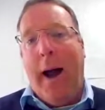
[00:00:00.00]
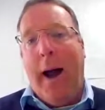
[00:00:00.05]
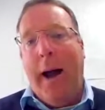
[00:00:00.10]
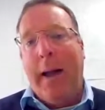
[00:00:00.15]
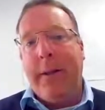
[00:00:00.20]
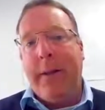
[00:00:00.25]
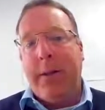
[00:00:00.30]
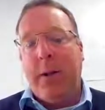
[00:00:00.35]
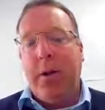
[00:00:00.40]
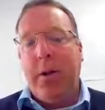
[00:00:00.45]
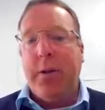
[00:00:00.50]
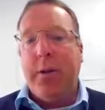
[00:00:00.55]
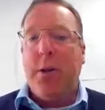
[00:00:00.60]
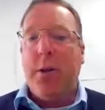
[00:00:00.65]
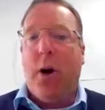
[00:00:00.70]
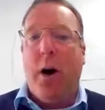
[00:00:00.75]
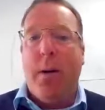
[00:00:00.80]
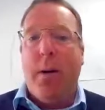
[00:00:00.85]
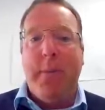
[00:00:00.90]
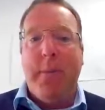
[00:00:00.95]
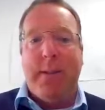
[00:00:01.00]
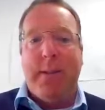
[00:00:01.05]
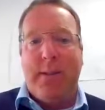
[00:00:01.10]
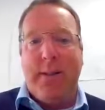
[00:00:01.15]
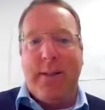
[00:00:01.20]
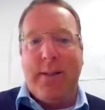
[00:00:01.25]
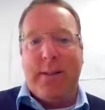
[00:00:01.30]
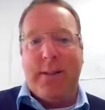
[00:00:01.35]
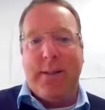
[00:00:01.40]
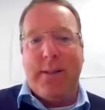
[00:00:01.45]
And at the time, this
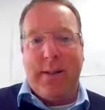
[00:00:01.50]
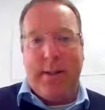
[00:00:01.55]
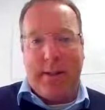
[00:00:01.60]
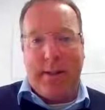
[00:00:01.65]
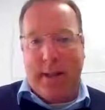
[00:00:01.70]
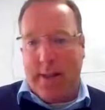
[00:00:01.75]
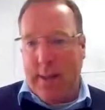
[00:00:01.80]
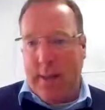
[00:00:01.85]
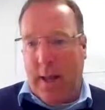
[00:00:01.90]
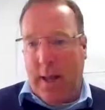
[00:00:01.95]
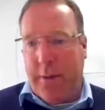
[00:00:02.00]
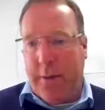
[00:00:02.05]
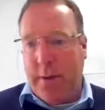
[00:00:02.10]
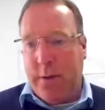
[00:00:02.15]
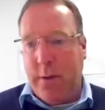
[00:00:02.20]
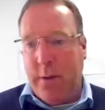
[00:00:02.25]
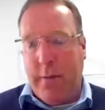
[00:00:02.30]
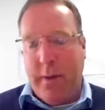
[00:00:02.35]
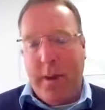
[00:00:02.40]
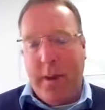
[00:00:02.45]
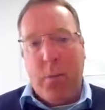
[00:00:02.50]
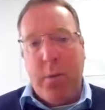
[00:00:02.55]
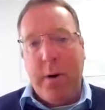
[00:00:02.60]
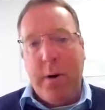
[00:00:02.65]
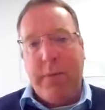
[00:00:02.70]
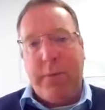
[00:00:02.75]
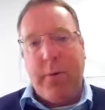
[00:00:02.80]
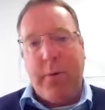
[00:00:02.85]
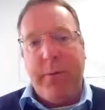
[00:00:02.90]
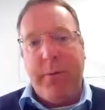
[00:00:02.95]
had nothing to do with it. Now,
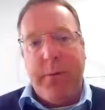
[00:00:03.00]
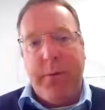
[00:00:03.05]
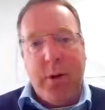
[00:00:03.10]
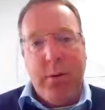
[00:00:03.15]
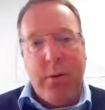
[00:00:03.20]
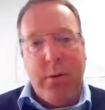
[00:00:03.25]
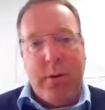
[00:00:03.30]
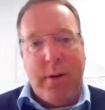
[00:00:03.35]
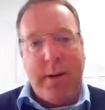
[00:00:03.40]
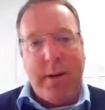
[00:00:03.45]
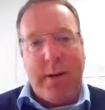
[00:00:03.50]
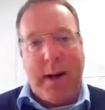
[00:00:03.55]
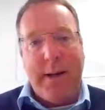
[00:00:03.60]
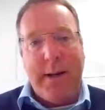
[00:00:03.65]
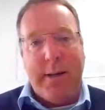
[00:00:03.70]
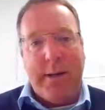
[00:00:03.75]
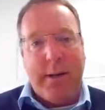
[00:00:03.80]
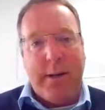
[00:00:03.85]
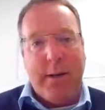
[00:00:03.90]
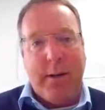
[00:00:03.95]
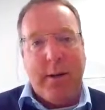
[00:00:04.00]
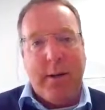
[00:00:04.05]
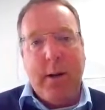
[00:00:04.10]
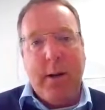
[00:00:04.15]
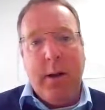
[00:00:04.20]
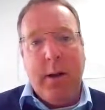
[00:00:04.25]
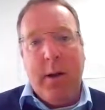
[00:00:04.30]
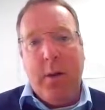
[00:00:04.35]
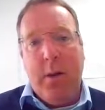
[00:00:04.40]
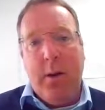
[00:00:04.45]
we've reviewed the data
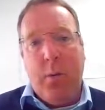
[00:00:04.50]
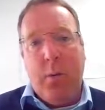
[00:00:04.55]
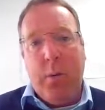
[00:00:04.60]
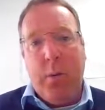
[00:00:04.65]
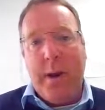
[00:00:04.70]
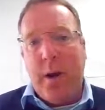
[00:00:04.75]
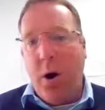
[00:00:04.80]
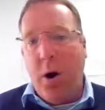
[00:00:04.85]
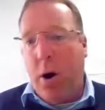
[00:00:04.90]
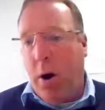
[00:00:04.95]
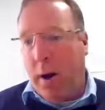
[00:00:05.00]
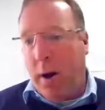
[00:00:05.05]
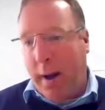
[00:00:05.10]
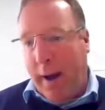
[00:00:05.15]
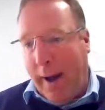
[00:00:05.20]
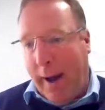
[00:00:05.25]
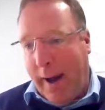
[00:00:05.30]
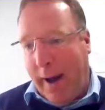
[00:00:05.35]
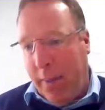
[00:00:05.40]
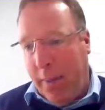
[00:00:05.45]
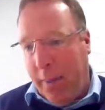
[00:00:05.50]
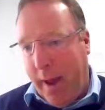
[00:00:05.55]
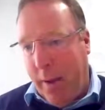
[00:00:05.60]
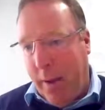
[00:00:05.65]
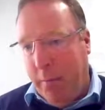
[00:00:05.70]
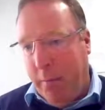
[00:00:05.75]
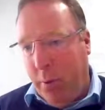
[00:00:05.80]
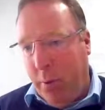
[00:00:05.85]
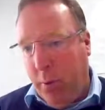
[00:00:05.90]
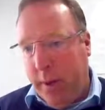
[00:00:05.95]
that we got at
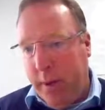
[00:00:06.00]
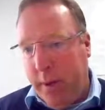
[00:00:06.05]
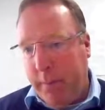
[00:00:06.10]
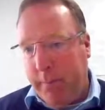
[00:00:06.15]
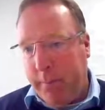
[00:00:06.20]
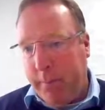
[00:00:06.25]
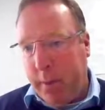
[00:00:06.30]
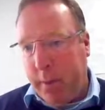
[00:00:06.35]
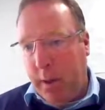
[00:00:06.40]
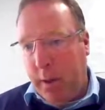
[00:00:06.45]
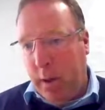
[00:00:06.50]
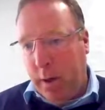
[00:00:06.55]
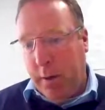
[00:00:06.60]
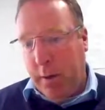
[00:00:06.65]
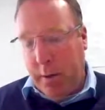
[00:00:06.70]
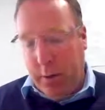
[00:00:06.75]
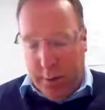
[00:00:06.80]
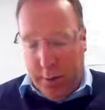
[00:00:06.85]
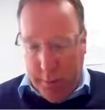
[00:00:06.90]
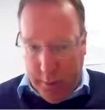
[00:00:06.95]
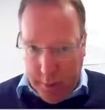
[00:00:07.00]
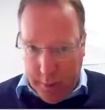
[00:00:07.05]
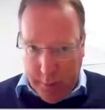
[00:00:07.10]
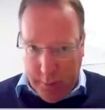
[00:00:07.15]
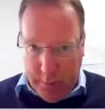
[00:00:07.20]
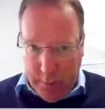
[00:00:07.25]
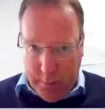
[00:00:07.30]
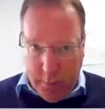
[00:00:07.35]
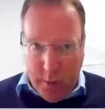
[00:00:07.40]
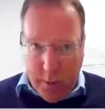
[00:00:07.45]
that point,
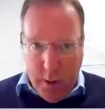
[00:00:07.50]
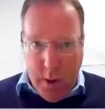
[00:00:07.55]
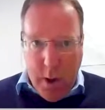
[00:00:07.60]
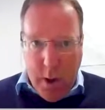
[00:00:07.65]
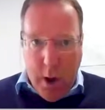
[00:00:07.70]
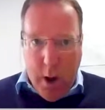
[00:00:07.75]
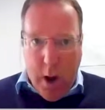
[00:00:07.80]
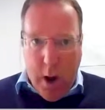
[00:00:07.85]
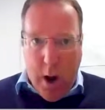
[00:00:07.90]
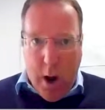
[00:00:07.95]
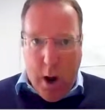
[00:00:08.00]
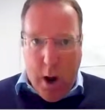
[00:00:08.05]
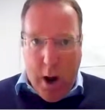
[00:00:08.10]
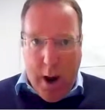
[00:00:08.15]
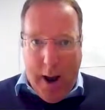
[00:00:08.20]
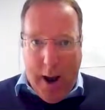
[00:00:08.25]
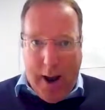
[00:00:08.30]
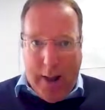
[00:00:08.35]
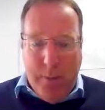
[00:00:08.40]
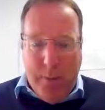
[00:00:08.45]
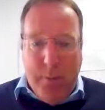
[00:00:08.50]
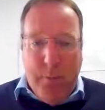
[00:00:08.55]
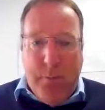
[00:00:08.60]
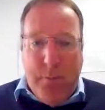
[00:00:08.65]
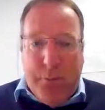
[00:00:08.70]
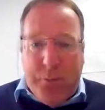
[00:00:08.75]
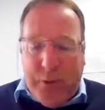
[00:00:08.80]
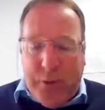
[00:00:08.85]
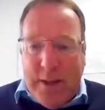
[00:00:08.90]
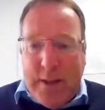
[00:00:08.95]
and
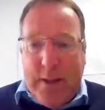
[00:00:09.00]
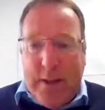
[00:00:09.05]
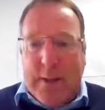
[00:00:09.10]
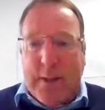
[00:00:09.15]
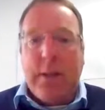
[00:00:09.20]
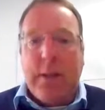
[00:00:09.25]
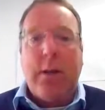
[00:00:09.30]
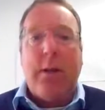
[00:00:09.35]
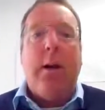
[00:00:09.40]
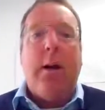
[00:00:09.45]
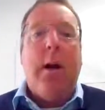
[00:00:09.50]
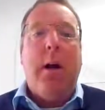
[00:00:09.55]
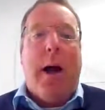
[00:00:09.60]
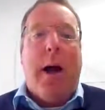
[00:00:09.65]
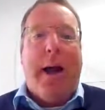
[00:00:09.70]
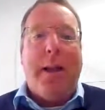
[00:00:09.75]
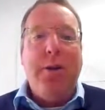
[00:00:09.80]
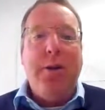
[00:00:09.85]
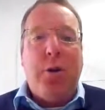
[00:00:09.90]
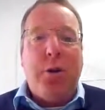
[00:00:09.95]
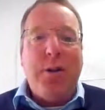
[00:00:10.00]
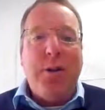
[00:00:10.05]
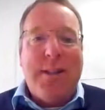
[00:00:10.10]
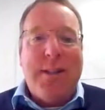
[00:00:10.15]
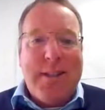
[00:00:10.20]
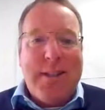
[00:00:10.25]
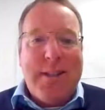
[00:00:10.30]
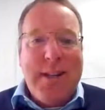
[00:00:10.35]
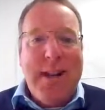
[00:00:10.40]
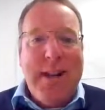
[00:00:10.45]
since, and you can
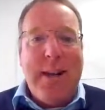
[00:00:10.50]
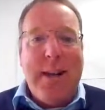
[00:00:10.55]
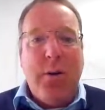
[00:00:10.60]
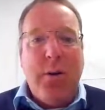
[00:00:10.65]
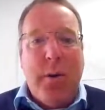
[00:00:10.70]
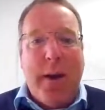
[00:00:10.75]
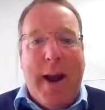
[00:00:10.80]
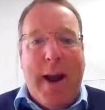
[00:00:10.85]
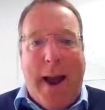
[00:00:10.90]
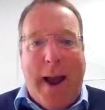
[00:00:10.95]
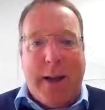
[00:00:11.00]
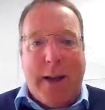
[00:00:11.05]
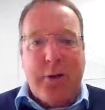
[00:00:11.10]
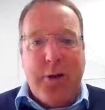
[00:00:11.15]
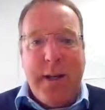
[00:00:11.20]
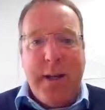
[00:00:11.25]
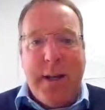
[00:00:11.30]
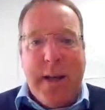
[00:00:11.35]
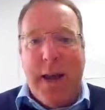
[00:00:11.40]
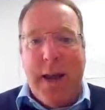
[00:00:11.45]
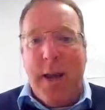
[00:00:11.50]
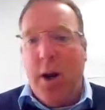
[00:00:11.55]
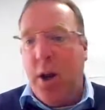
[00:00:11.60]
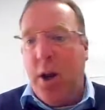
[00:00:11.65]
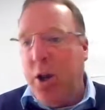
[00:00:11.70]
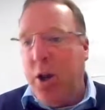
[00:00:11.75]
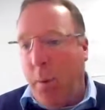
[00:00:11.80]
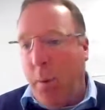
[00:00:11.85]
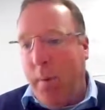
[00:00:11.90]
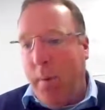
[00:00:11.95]
see that we're actually getting
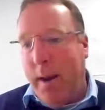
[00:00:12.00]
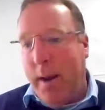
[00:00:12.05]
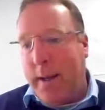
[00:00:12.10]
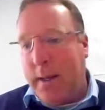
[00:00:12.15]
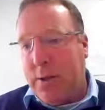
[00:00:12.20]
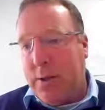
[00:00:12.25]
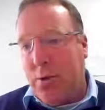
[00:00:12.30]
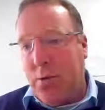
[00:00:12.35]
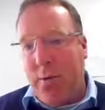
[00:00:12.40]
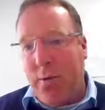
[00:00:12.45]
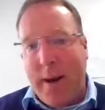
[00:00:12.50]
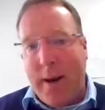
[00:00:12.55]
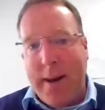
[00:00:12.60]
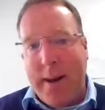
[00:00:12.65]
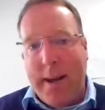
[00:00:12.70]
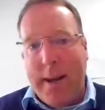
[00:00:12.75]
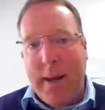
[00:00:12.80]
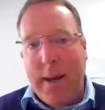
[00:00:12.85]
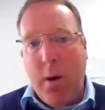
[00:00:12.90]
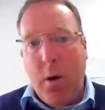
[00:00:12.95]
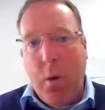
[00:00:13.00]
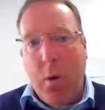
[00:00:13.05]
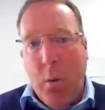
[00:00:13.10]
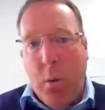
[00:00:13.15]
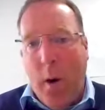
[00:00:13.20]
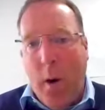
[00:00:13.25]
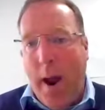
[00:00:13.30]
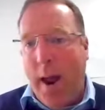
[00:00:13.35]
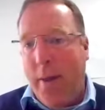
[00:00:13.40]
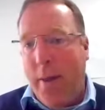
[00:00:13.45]
anomalies already
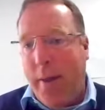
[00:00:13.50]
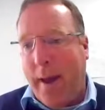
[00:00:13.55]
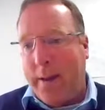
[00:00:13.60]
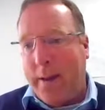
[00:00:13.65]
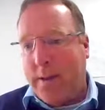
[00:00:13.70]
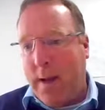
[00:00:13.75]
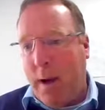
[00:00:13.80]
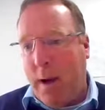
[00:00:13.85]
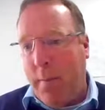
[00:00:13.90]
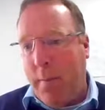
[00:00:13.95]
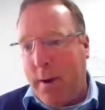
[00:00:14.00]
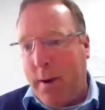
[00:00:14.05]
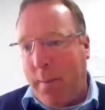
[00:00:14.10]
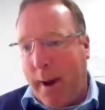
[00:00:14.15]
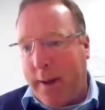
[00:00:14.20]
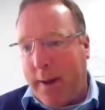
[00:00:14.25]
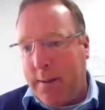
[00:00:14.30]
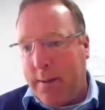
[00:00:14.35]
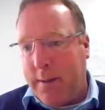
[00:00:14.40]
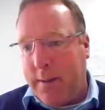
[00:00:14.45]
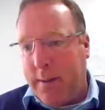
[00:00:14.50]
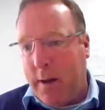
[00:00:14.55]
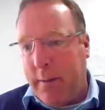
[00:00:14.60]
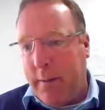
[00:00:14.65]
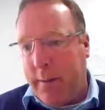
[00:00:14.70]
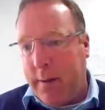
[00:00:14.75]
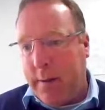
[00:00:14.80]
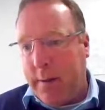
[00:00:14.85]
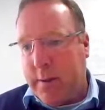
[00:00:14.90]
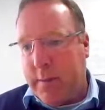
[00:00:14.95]
where that's coming back to
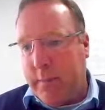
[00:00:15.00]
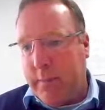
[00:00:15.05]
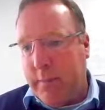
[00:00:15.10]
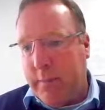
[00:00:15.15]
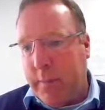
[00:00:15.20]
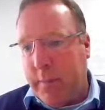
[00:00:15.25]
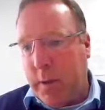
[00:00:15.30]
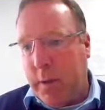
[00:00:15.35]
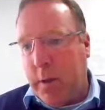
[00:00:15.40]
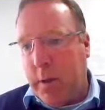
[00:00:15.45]
surface.